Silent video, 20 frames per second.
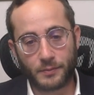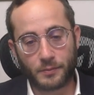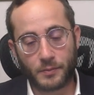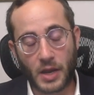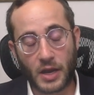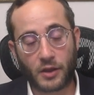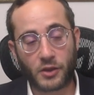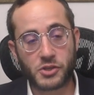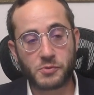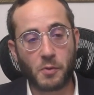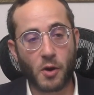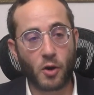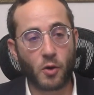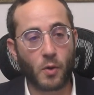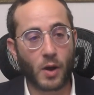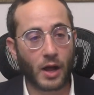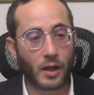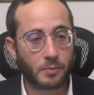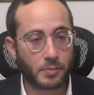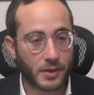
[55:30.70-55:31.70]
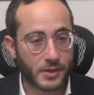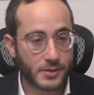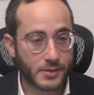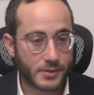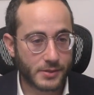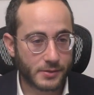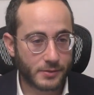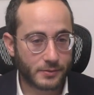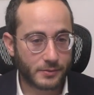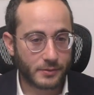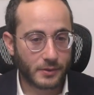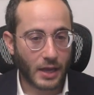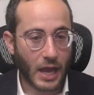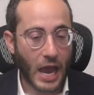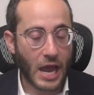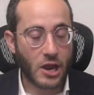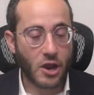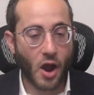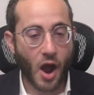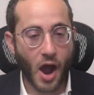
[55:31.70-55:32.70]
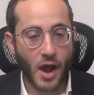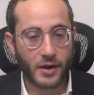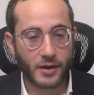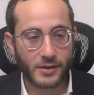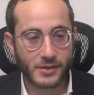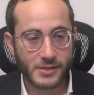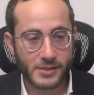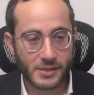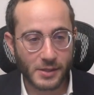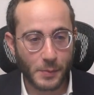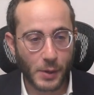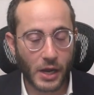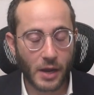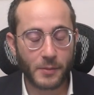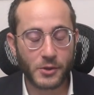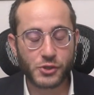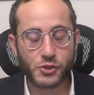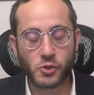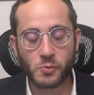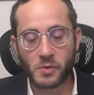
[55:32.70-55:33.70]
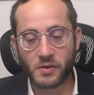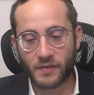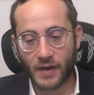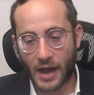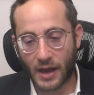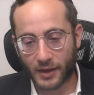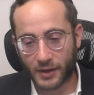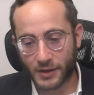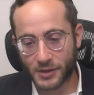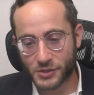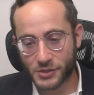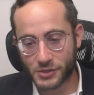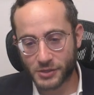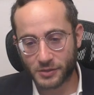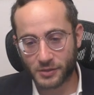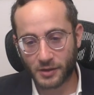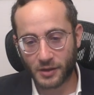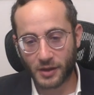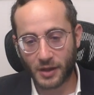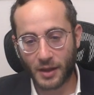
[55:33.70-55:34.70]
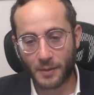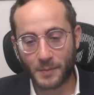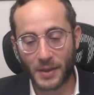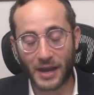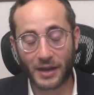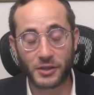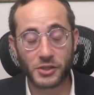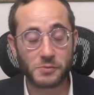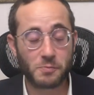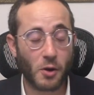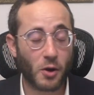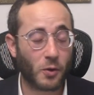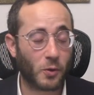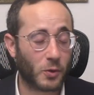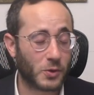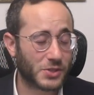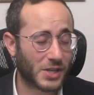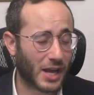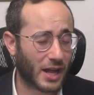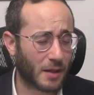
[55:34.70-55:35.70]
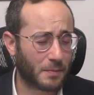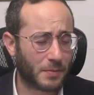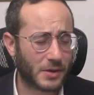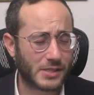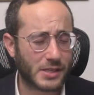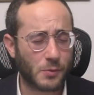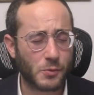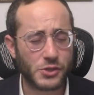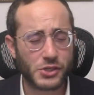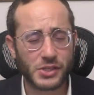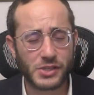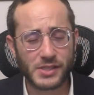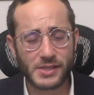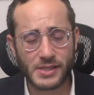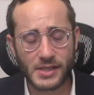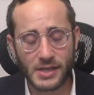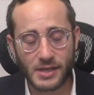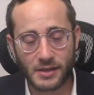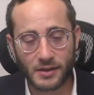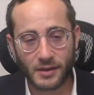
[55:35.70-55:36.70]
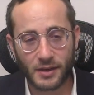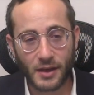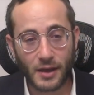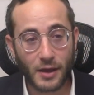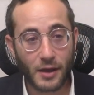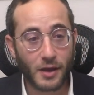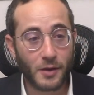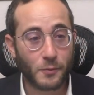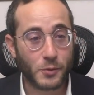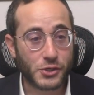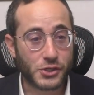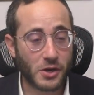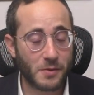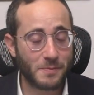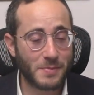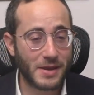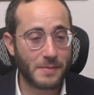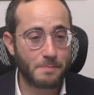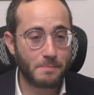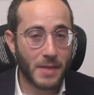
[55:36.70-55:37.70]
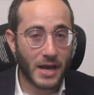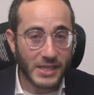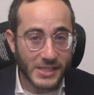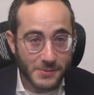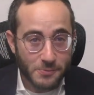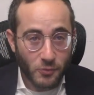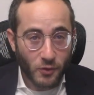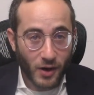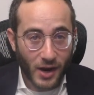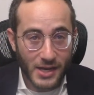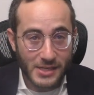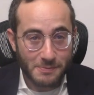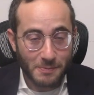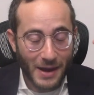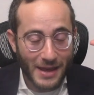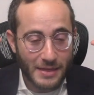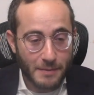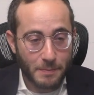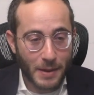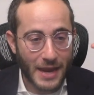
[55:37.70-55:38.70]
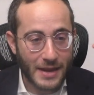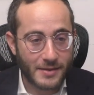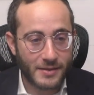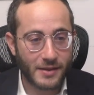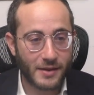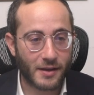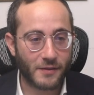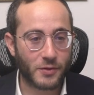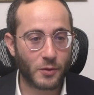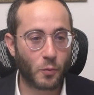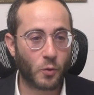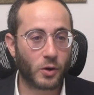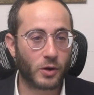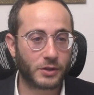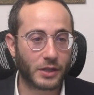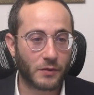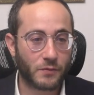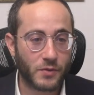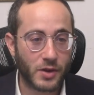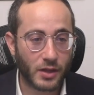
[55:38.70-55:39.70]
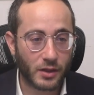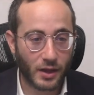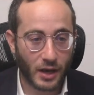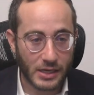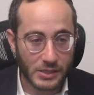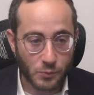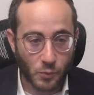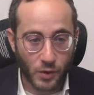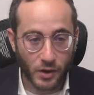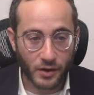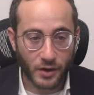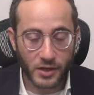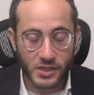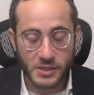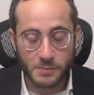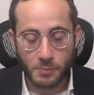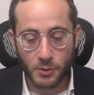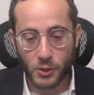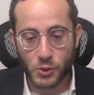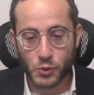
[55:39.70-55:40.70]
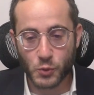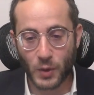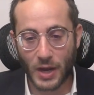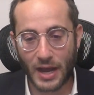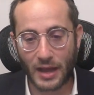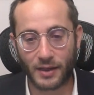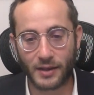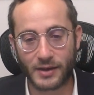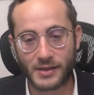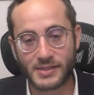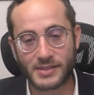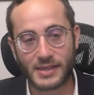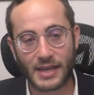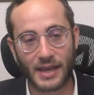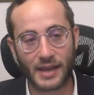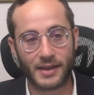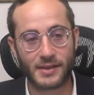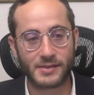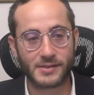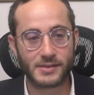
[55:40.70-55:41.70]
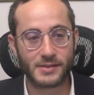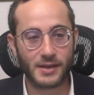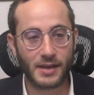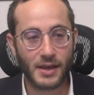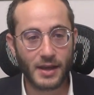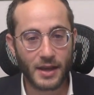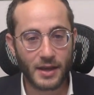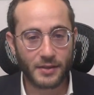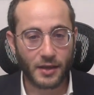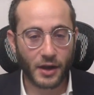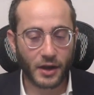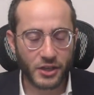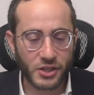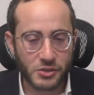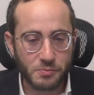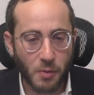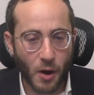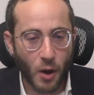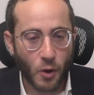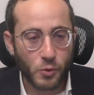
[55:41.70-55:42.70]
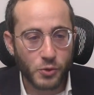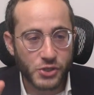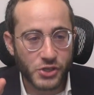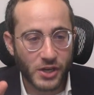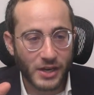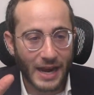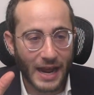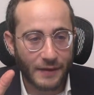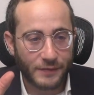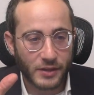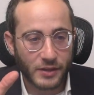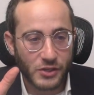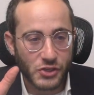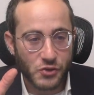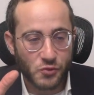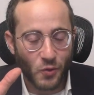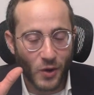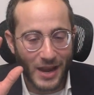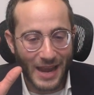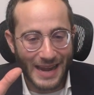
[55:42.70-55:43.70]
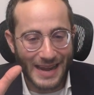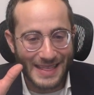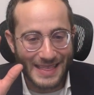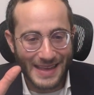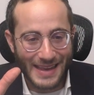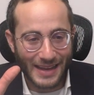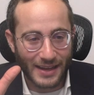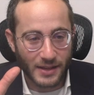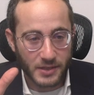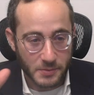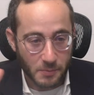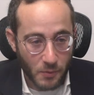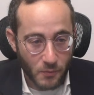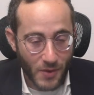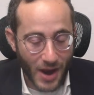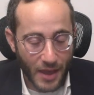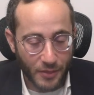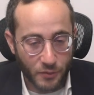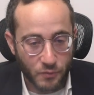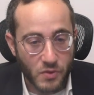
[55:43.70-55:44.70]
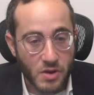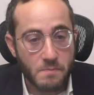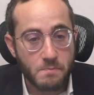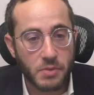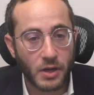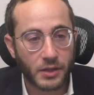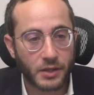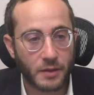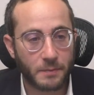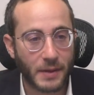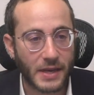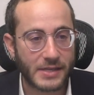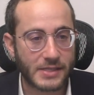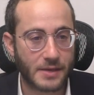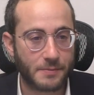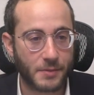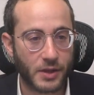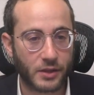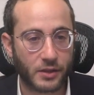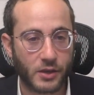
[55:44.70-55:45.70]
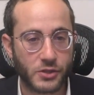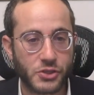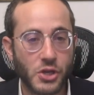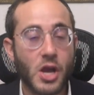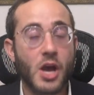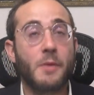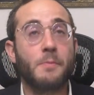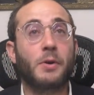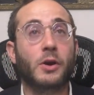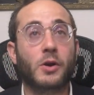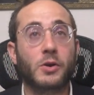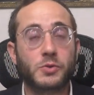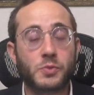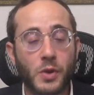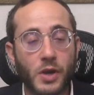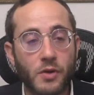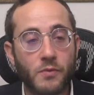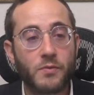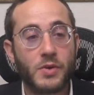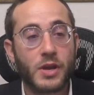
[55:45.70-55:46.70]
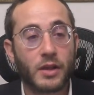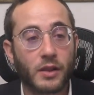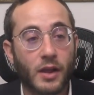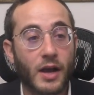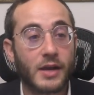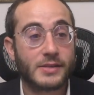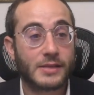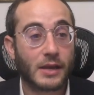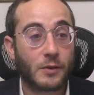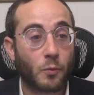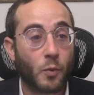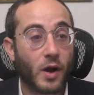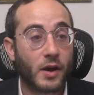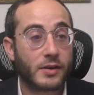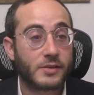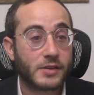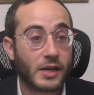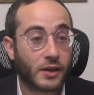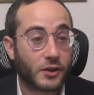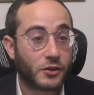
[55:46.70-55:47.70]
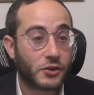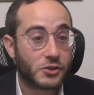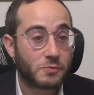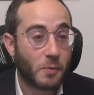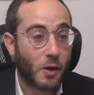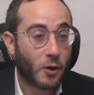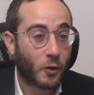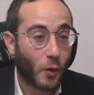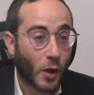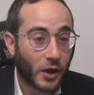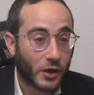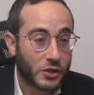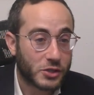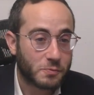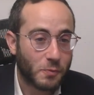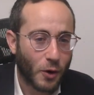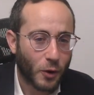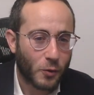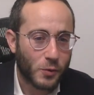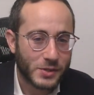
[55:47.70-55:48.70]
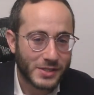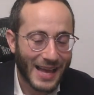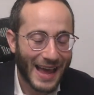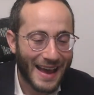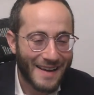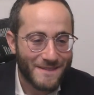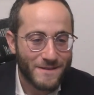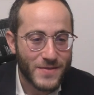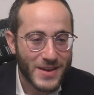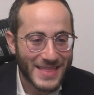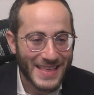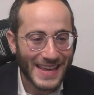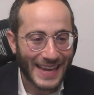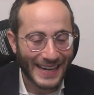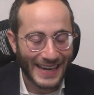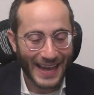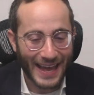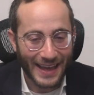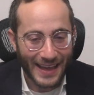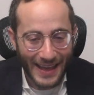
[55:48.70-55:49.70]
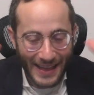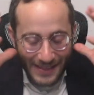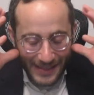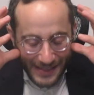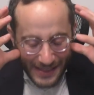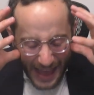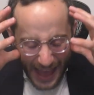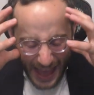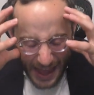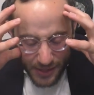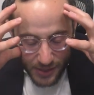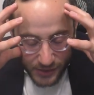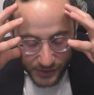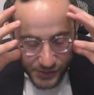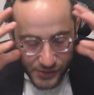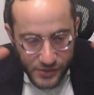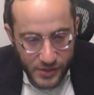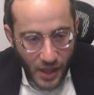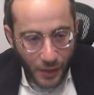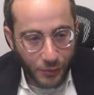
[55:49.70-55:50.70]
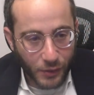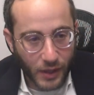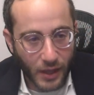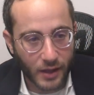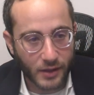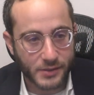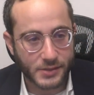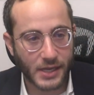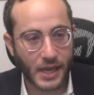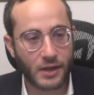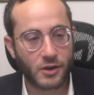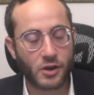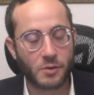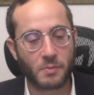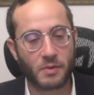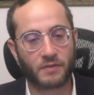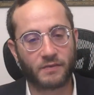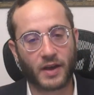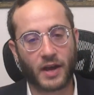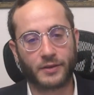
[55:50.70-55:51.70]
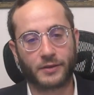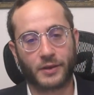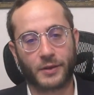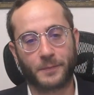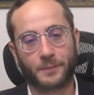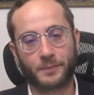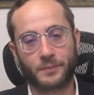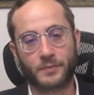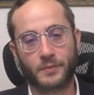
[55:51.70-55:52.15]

May Hakadosh Baruch Hu help us and guide us to become a true mevakesh. May Hakadosh Baruch Hu also help us that we should see we shouldn't be mesmerized by the painting of the world and realize where our spirituality stands. That HaKadosh Baruch Hu shouldn't have to destroy anything else, but rather rebuild a Beis HaMikdash, because we could realize that what is HaKadosh Baruch Hu? HaKadosh Baruch Hu is everything and, and eh, eh, there's nothing else. milvade.